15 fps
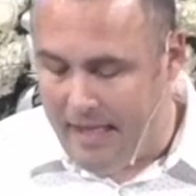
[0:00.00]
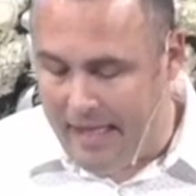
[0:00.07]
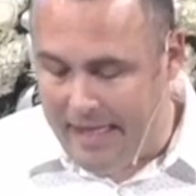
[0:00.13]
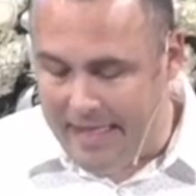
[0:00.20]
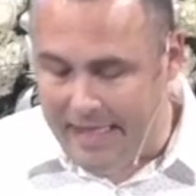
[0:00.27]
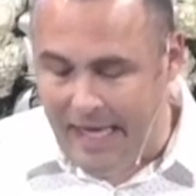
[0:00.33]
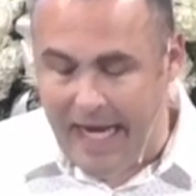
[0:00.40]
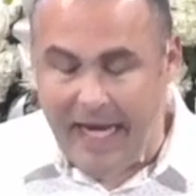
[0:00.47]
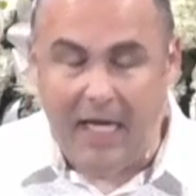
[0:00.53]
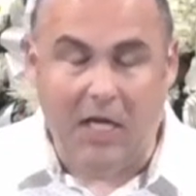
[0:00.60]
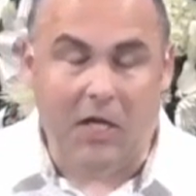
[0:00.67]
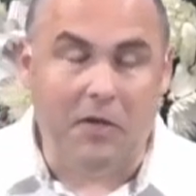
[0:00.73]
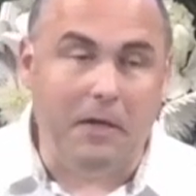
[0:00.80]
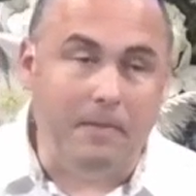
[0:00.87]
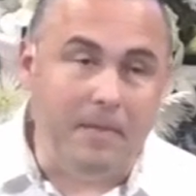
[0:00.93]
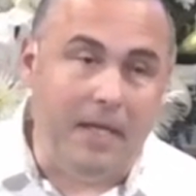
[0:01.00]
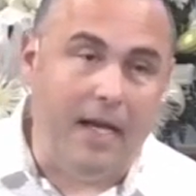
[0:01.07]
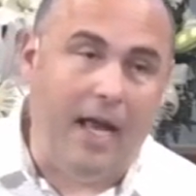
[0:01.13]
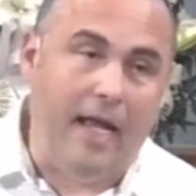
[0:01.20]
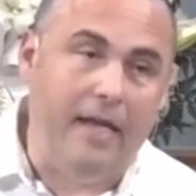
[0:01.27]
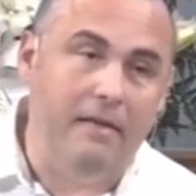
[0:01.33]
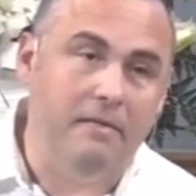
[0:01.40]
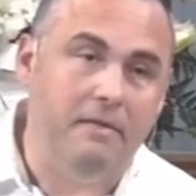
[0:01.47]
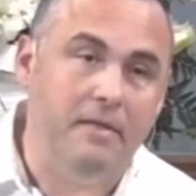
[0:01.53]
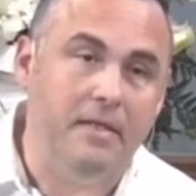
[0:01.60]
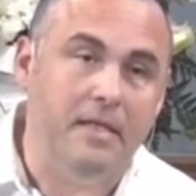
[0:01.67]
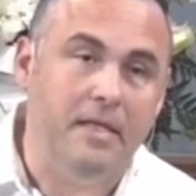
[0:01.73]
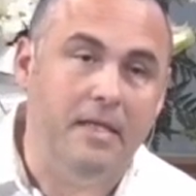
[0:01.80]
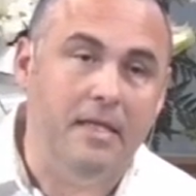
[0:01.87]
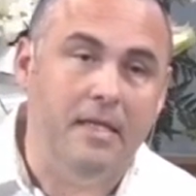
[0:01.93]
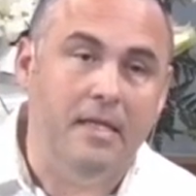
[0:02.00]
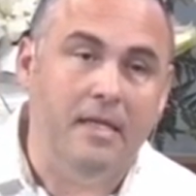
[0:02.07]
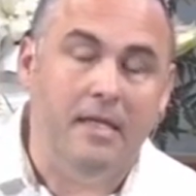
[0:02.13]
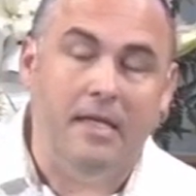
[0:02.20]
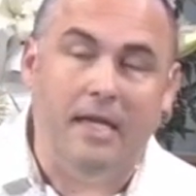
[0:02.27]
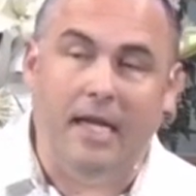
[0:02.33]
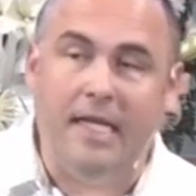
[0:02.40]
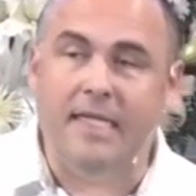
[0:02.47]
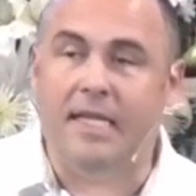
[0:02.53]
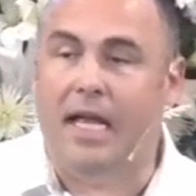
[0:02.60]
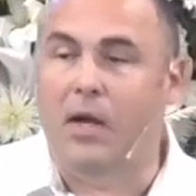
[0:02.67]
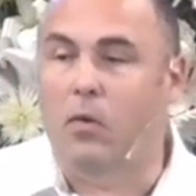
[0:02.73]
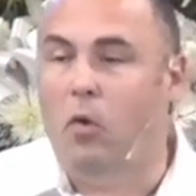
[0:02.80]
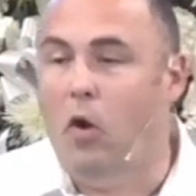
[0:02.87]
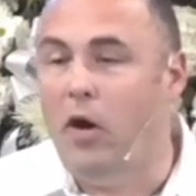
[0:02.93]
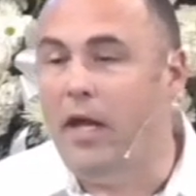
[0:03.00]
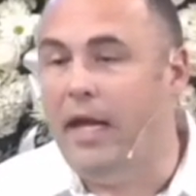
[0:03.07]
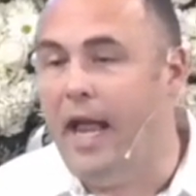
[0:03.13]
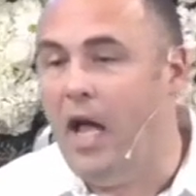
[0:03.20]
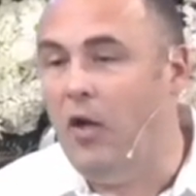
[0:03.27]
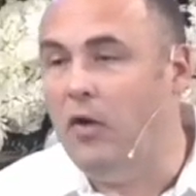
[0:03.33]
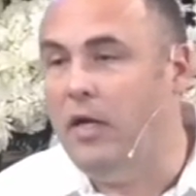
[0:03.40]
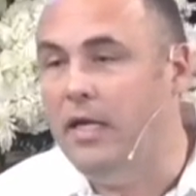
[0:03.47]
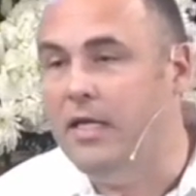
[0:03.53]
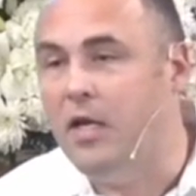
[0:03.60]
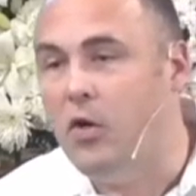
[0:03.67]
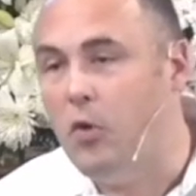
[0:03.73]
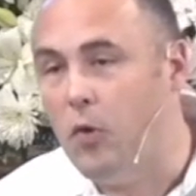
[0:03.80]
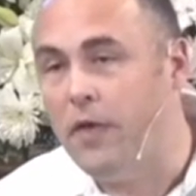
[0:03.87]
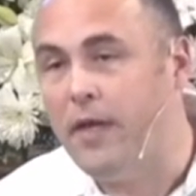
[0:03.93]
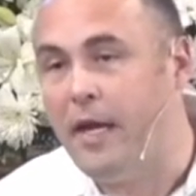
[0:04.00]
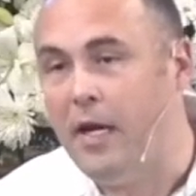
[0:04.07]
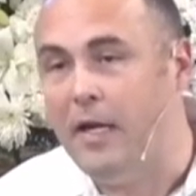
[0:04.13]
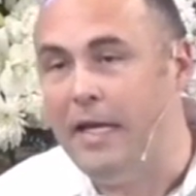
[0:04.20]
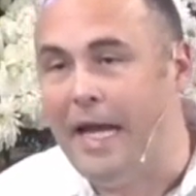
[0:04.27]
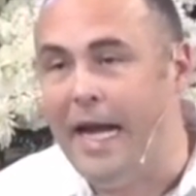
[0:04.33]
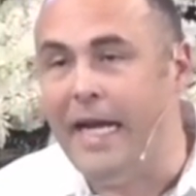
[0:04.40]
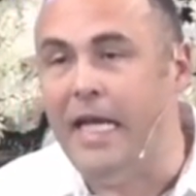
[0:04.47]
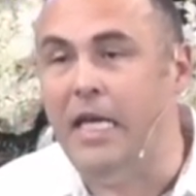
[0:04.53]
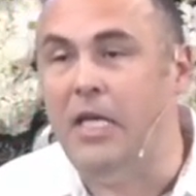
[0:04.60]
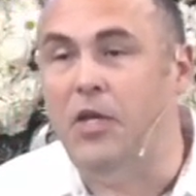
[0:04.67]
It's like kryptonite. It's like walking out into North Carolina